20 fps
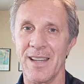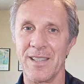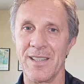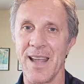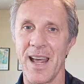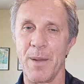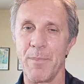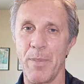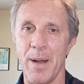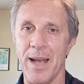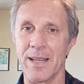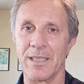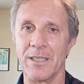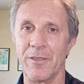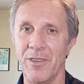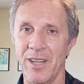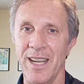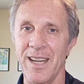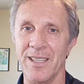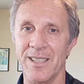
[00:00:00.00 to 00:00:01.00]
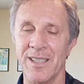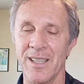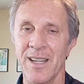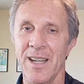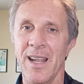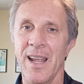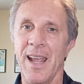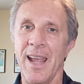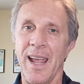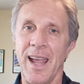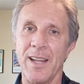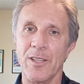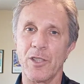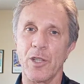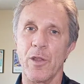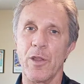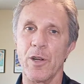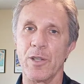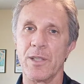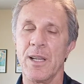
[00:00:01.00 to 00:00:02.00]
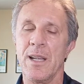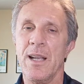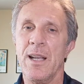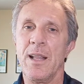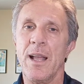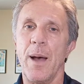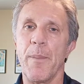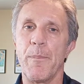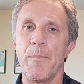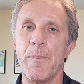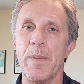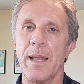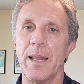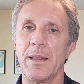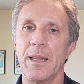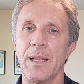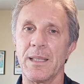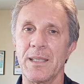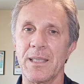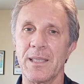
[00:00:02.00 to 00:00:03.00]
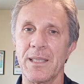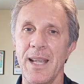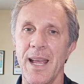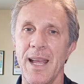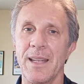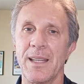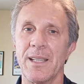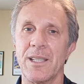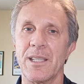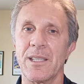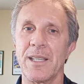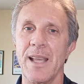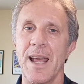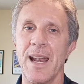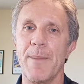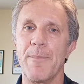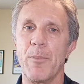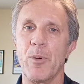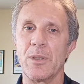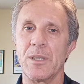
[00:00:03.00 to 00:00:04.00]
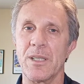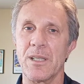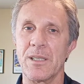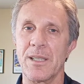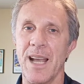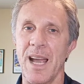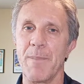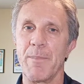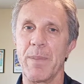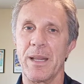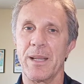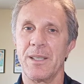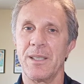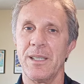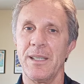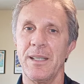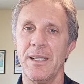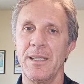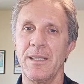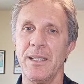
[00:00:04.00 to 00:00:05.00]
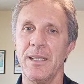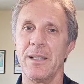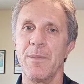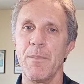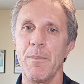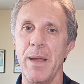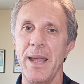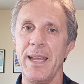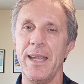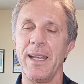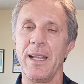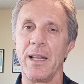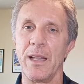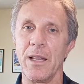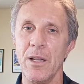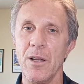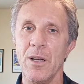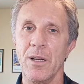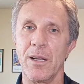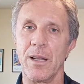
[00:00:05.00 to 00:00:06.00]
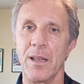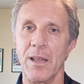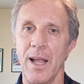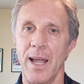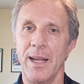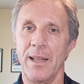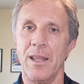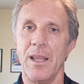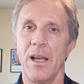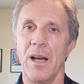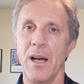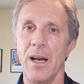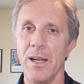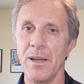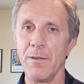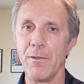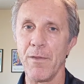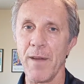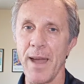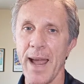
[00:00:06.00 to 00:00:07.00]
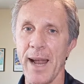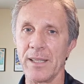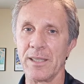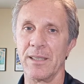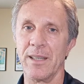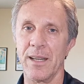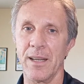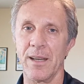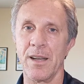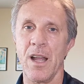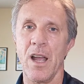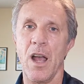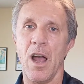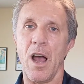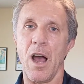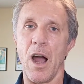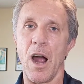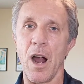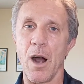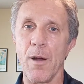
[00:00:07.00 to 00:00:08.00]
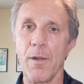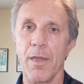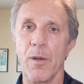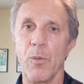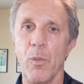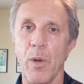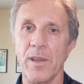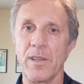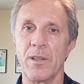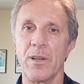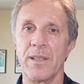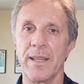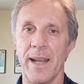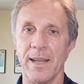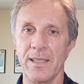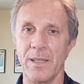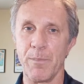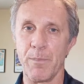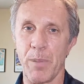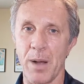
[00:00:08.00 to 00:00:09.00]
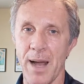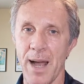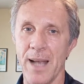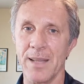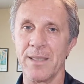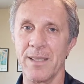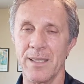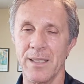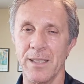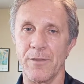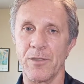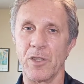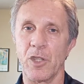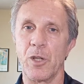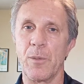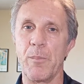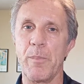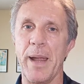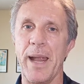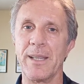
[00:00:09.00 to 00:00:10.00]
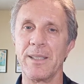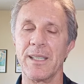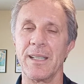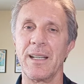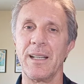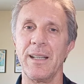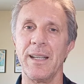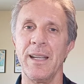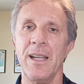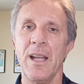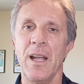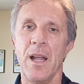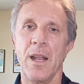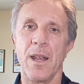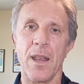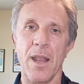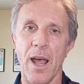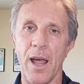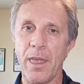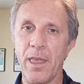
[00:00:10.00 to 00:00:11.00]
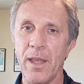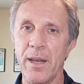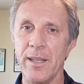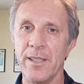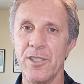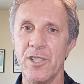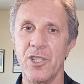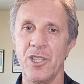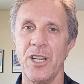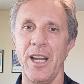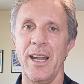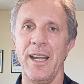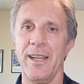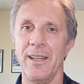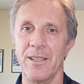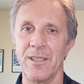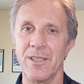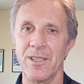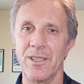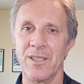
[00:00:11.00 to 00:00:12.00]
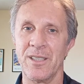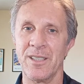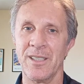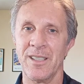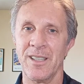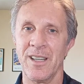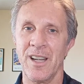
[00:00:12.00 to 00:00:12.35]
not a positive case. And so the setup was designed by the CDC to make it look like the unvaccinated are the ones that are testing positive. So you're basically, nothing has changed